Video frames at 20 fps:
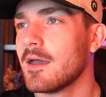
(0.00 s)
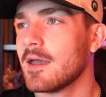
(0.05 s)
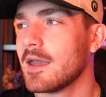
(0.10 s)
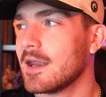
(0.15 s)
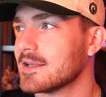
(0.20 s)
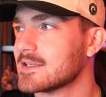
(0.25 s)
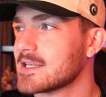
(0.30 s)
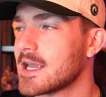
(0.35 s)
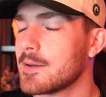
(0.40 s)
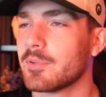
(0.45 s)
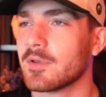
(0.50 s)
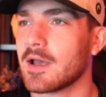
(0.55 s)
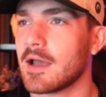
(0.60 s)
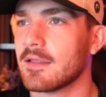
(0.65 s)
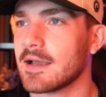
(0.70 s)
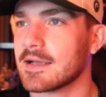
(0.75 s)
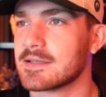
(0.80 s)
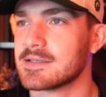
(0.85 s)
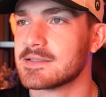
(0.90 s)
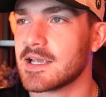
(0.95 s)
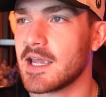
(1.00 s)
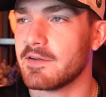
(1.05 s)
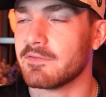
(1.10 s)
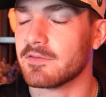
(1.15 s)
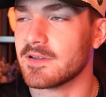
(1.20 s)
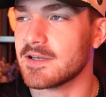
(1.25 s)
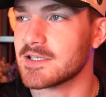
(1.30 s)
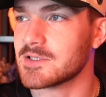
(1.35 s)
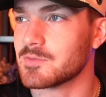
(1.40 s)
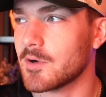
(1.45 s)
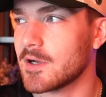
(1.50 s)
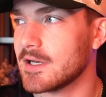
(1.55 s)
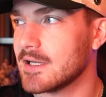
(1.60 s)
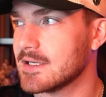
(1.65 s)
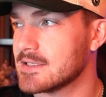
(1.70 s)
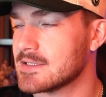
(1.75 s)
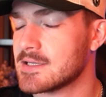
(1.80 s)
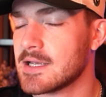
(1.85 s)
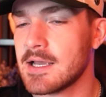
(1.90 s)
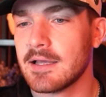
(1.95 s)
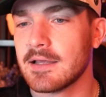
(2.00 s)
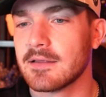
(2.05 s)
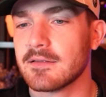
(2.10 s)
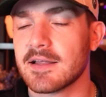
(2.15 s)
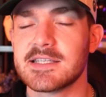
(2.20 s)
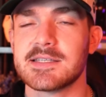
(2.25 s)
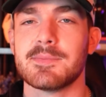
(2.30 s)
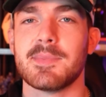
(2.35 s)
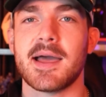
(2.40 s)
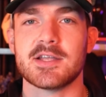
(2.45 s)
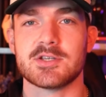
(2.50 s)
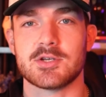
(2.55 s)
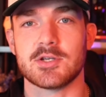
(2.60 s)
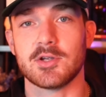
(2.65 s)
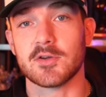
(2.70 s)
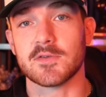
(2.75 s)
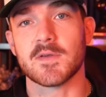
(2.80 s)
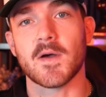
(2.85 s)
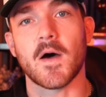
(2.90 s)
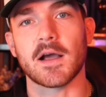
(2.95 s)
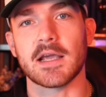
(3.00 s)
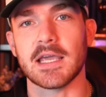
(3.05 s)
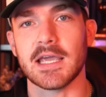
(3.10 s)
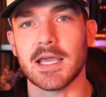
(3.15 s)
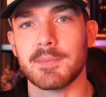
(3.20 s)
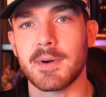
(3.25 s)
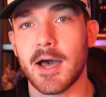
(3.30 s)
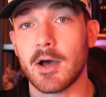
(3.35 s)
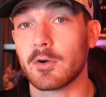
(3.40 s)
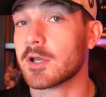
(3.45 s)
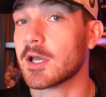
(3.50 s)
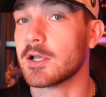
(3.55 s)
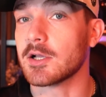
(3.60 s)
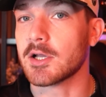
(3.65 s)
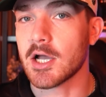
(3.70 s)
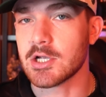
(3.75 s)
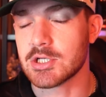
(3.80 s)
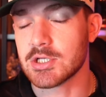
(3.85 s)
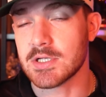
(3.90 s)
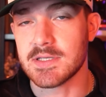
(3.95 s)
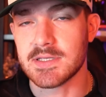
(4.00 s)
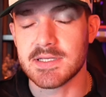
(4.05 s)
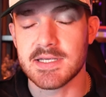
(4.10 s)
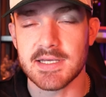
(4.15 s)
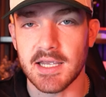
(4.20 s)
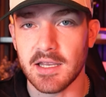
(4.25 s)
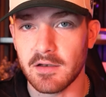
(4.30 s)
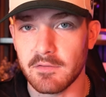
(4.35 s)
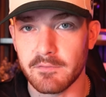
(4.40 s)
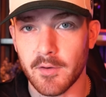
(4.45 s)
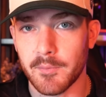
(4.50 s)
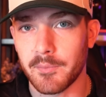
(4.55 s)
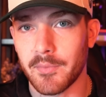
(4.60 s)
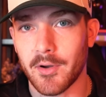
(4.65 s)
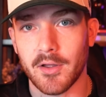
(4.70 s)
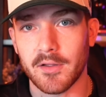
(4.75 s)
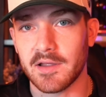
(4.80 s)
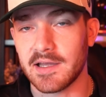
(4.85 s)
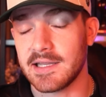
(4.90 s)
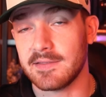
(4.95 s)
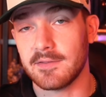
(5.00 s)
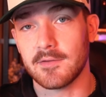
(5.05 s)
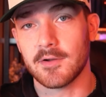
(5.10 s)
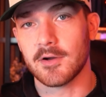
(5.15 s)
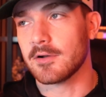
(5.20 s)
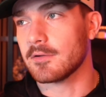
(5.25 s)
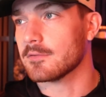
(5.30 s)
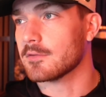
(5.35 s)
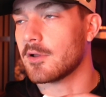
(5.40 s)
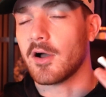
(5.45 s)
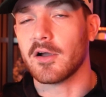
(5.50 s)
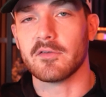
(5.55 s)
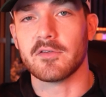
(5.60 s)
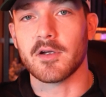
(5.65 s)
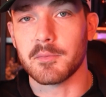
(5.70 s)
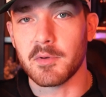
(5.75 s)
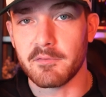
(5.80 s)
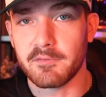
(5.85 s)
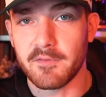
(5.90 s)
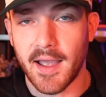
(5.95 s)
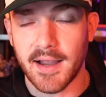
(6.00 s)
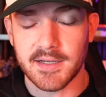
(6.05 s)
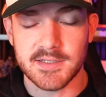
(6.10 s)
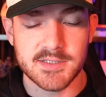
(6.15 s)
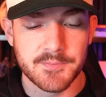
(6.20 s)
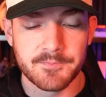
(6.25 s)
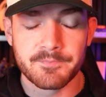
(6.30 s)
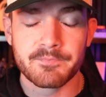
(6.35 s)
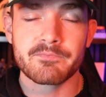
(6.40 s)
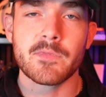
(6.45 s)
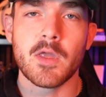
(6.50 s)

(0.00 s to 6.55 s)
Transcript: an example I like to say for this one is, let's imagine you're talking about concussions in football and their long-term effects.